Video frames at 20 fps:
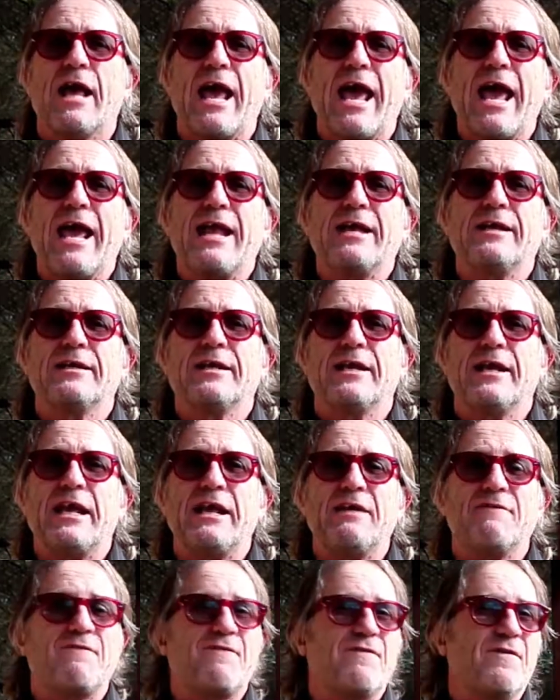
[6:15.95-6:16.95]
And
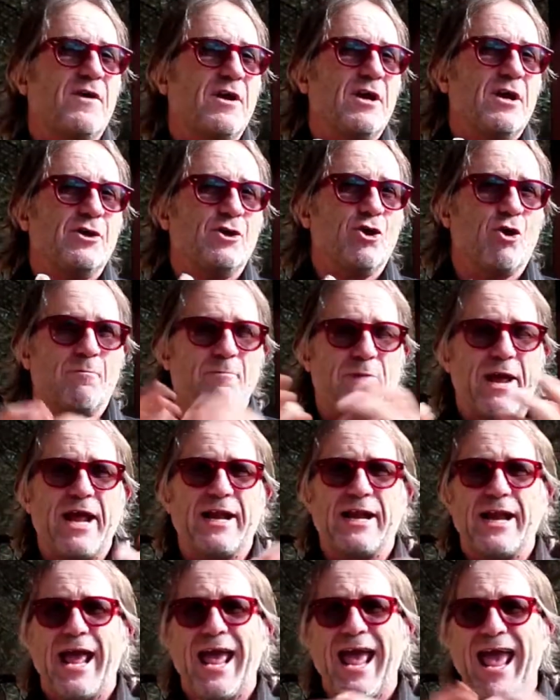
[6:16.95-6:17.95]
if your
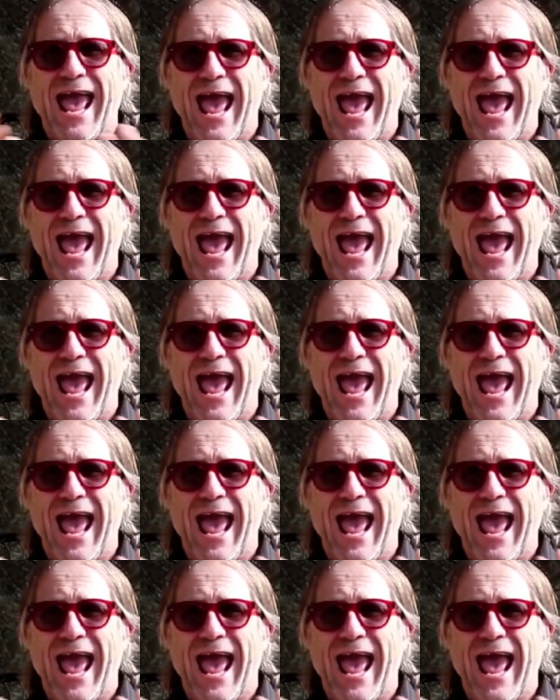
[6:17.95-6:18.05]
pet